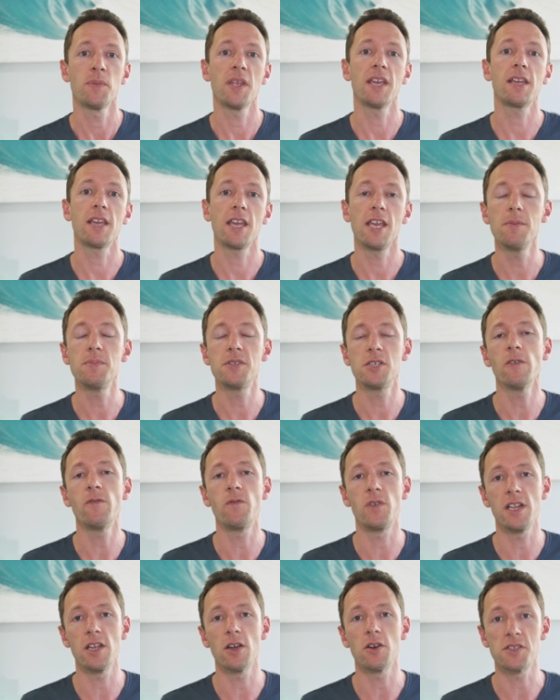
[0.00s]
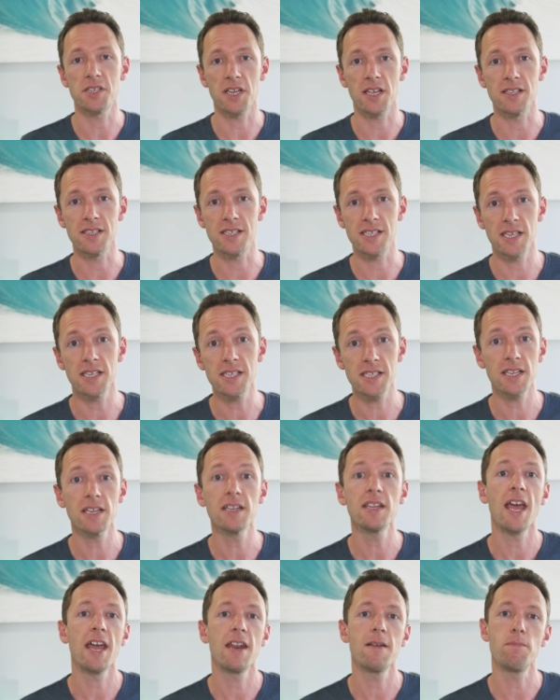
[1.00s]
it keeps your videos
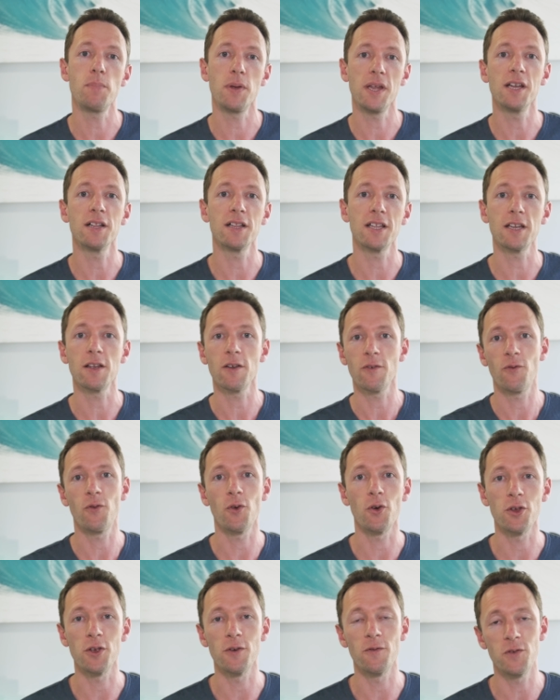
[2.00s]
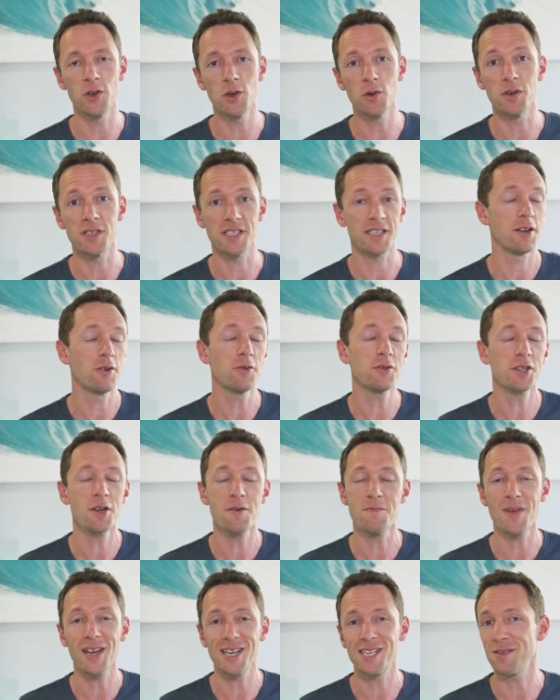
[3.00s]
consistent and appealing for your viewers and also
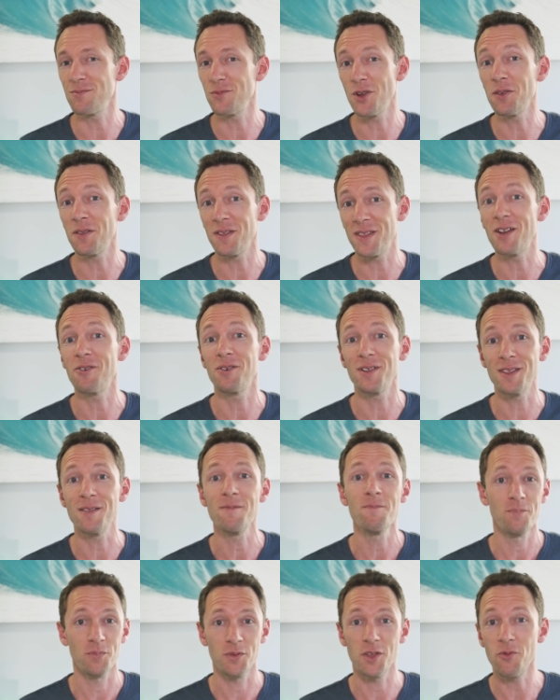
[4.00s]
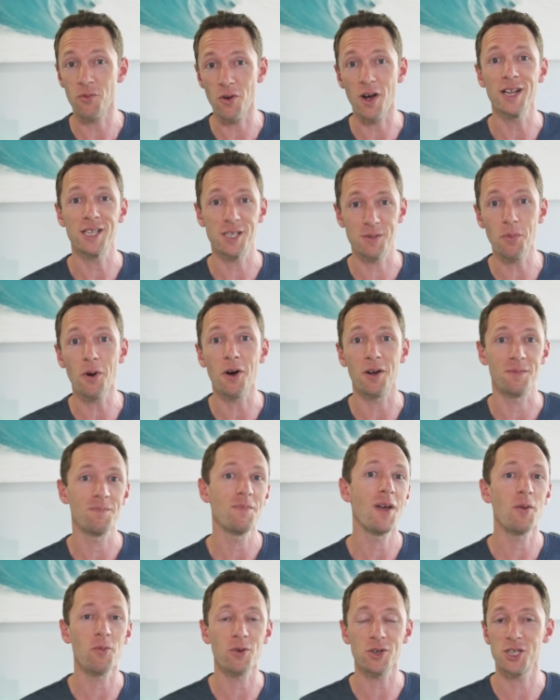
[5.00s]
makes them know that they're in the right spot
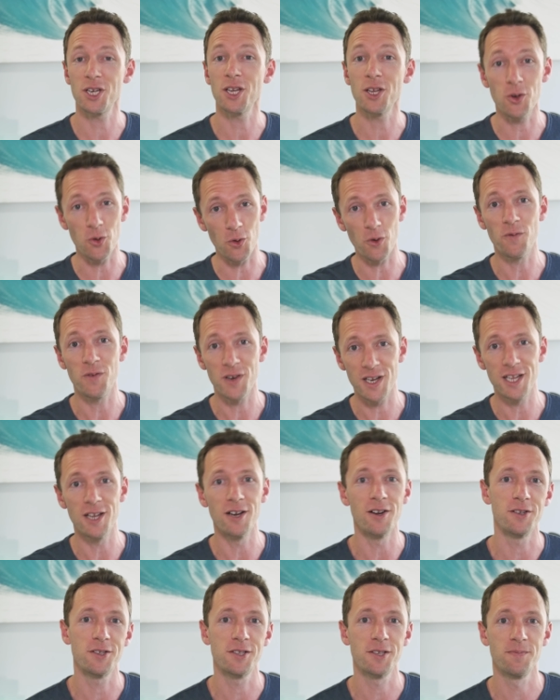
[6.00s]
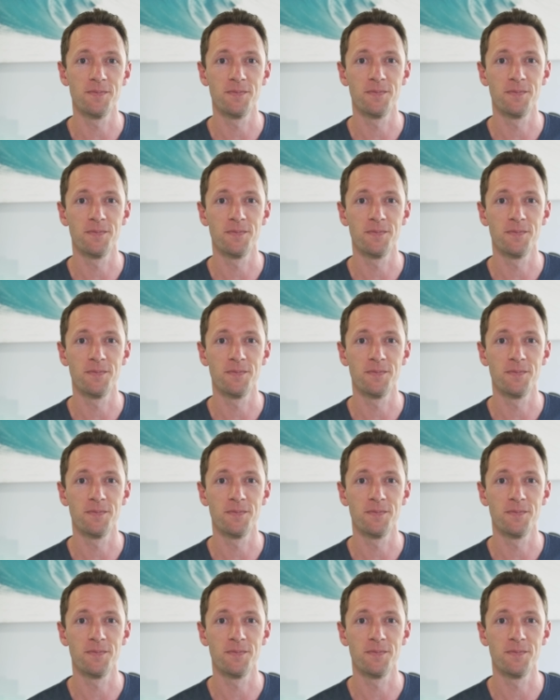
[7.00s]
and watching your videos.